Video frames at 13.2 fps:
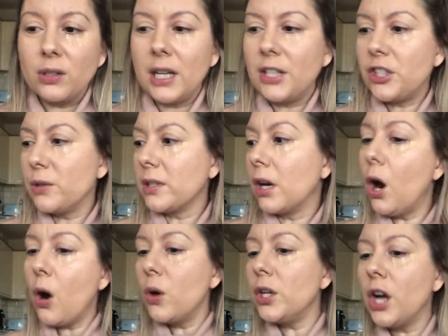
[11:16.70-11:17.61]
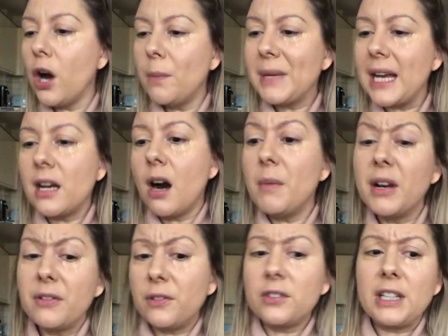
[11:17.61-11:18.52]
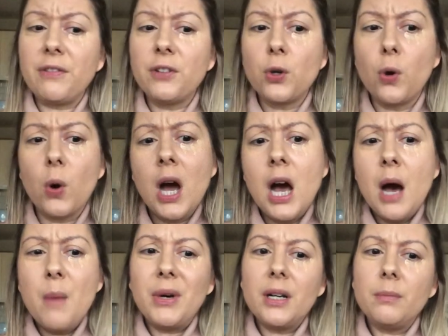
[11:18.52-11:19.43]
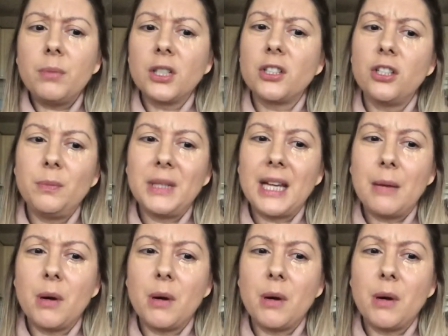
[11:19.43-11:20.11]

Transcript: she was like, oh, you know, I'm getting up and it's difficult, but by 2 p.m.